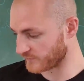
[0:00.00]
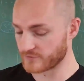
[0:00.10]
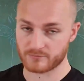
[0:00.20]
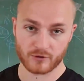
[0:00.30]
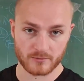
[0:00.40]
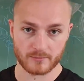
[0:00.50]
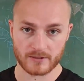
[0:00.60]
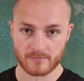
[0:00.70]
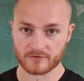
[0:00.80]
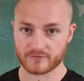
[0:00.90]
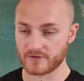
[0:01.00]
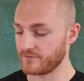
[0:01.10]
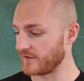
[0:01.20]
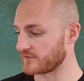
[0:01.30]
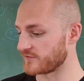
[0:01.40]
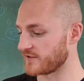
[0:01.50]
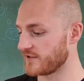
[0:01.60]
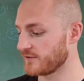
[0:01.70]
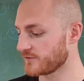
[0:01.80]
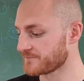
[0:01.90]
or probably massively affected, the
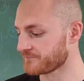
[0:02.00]
yield.